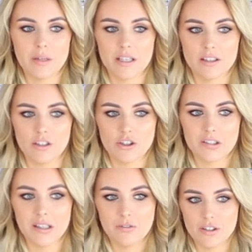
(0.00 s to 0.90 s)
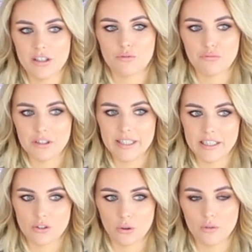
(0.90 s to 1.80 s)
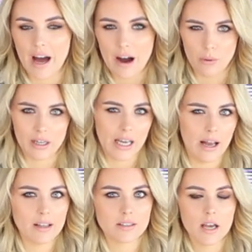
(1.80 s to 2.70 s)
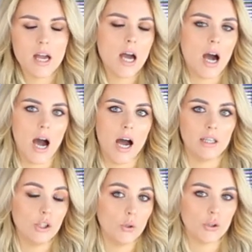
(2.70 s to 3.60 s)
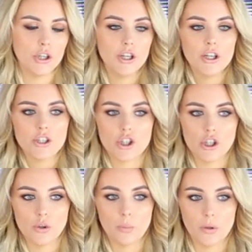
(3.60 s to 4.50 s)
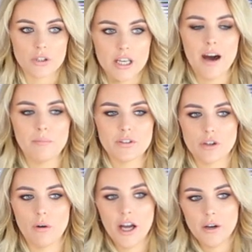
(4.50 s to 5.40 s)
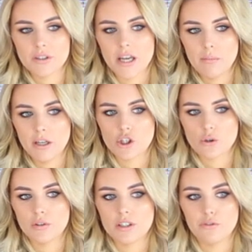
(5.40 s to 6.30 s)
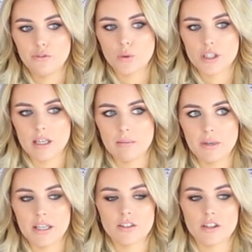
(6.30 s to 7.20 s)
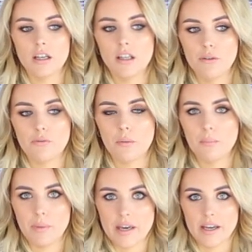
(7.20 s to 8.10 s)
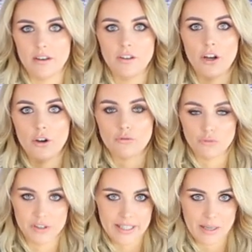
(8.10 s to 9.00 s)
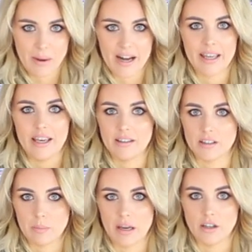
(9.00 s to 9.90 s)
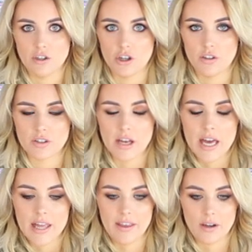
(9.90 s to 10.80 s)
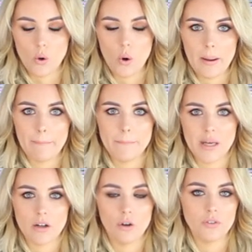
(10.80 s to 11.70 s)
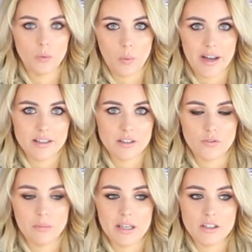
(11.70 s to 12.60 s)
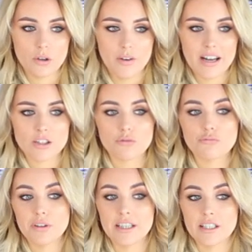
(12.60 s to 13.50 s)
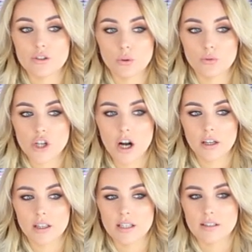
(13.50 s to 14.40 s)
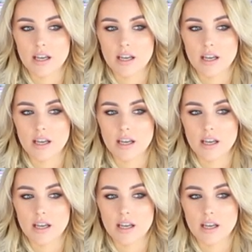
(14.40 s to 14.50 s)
because it just gives this really sort of hourglass look to your body. So I always get my shorts in a 14 because I love them being really baggy and spacious. They're quite big on the waist for me, so I've had to really sort of tuck these